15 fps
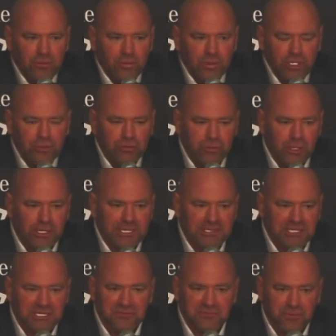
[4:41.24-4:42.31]
when you look
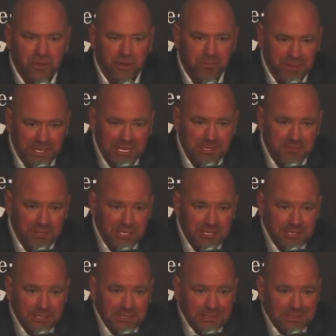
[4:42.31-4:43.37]
at this for
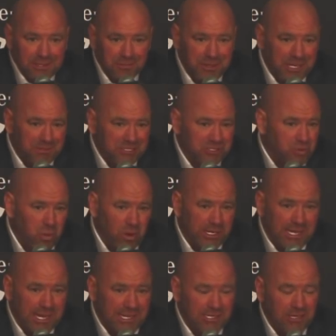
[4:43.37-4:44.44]
Khabib is
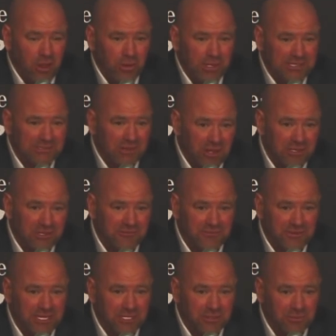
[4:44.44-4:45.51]
28-0, he's
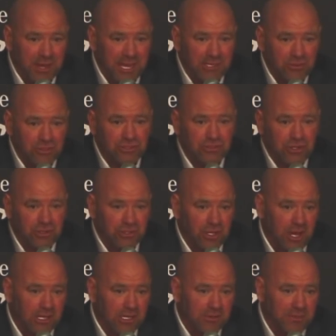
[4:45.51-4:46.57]
undefeated, right? You start
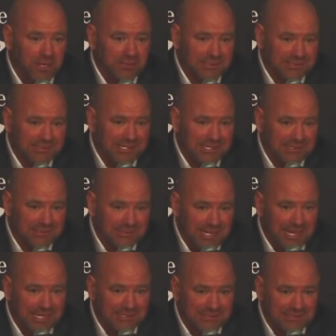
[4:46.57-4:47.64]
talking about this kid's
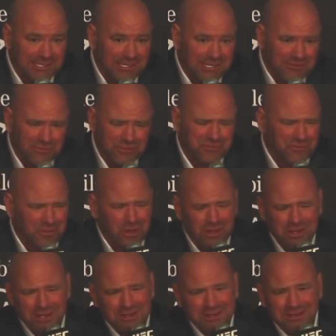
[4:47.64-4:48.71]
legacy. First of
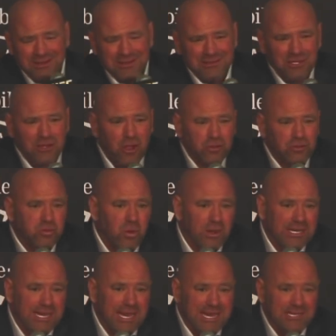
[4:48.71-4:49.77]
all, to go
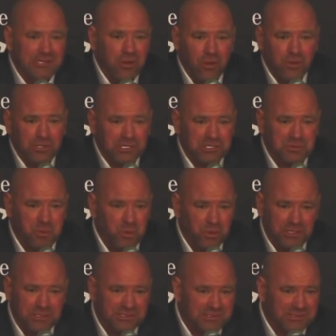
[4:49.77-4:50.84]
28-0 in this
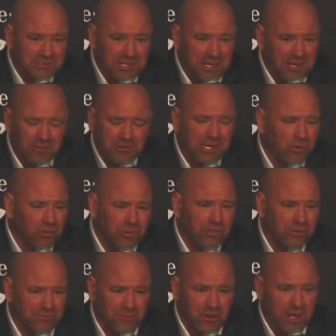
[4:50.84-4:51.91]
sport is, I don't care who
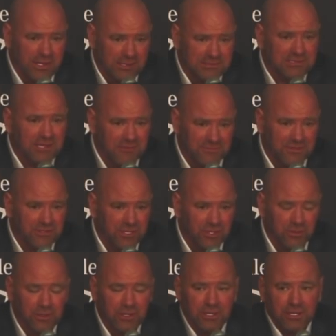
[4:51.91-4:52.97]
you fought, it's tough to
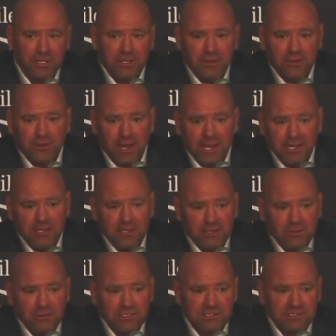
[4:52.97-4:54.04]
do, right?
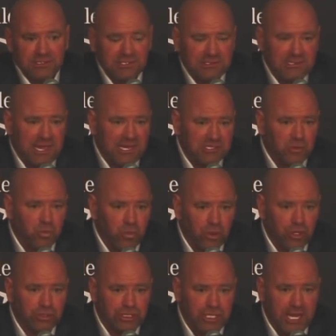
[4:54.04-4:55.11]
Well, this guy's a
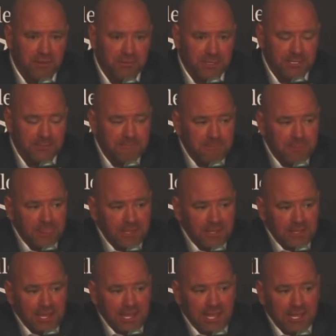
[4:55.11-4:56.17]
world champion.
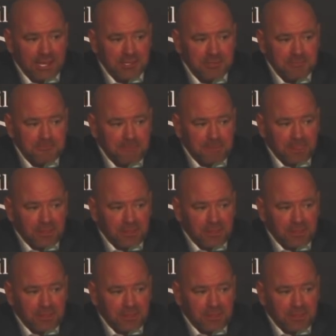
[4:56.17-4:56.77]
And